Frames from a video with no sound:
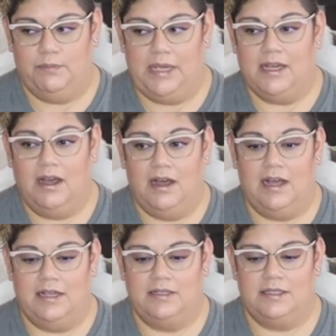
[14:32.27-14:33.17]

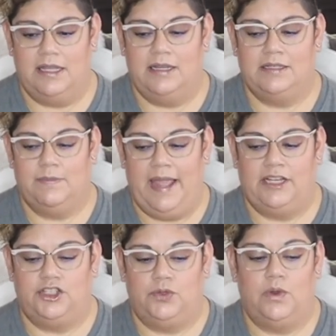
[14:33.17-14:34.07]
because it has
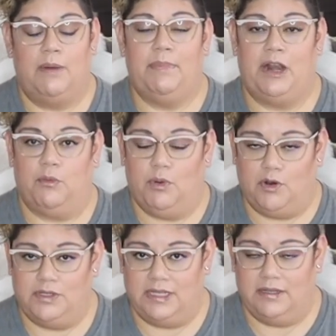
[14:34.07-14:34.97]
made you a better
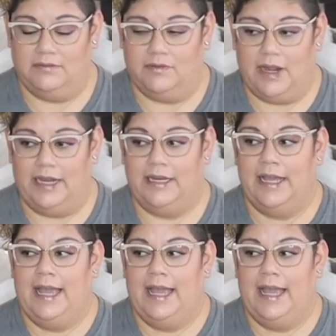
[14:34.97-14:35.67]
person, right?